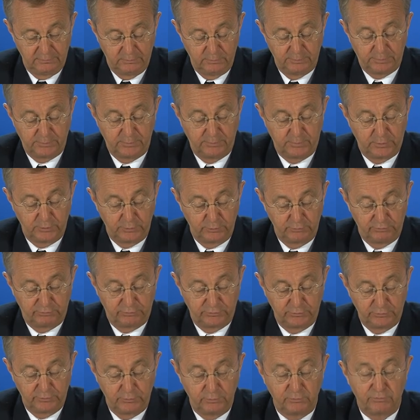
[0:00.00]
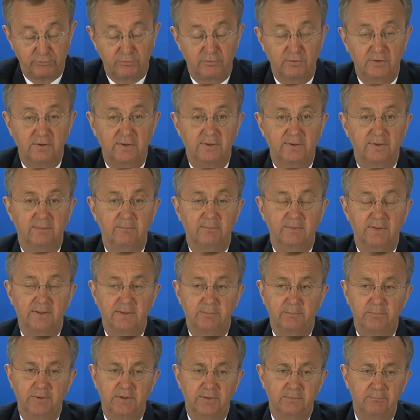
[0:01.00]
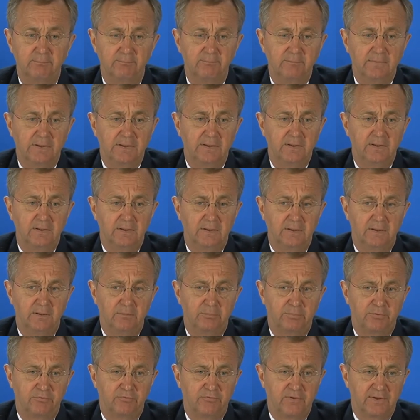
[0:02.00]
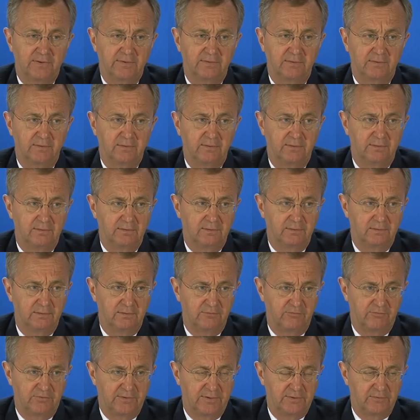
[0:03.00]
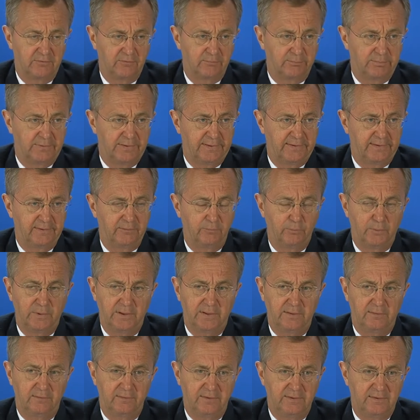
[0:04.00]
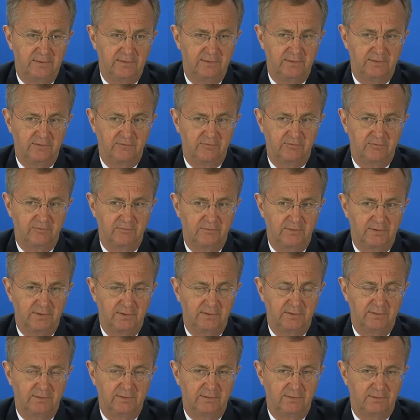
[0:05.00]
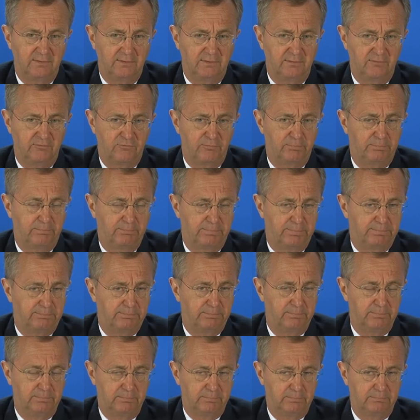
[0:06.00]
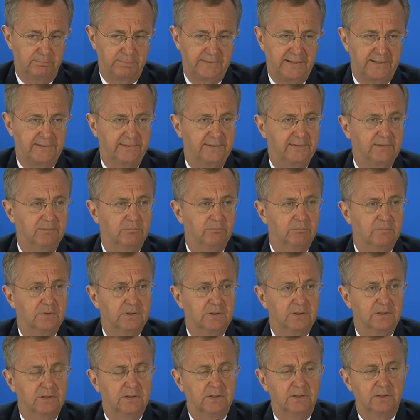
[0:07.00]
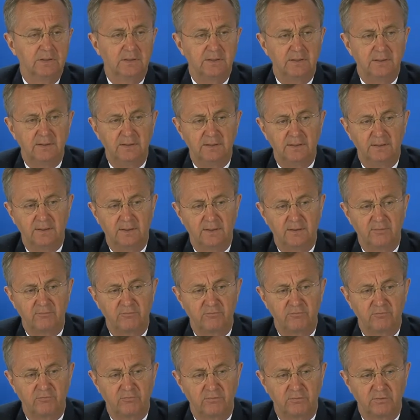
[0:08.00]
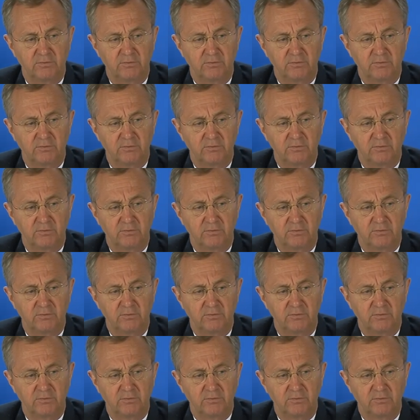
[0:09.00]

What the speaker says: Commander for Libya. He presented the state of play where he is in his planning. He has